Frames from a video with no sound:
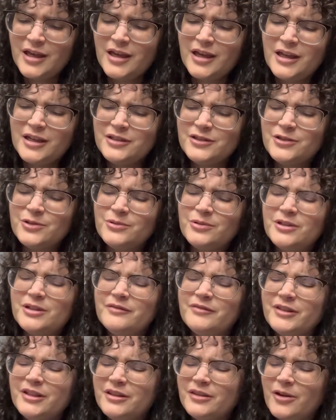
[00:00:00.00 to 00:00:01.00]

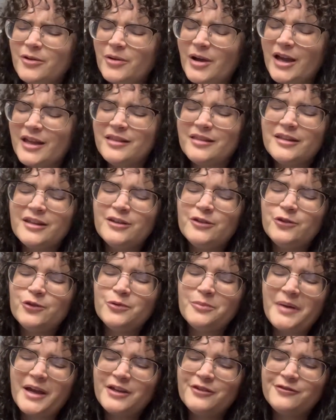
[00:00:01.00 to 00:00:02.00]
Intuitively, though, I think
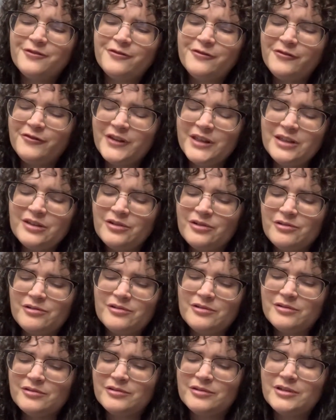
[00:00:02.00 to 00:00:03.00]
you might
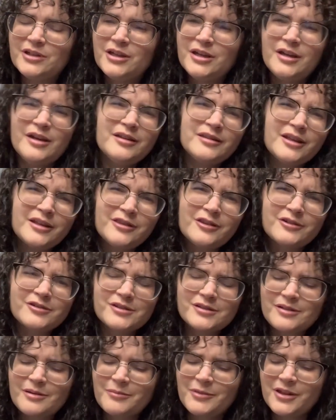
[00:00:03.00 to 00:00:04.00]
feel that
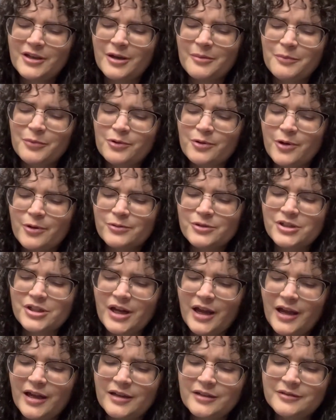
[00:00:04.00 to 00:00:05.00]
there's something
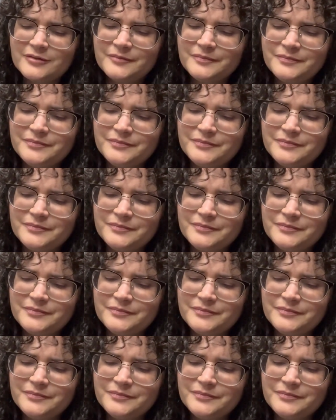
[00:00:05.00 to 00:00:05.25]
approaching.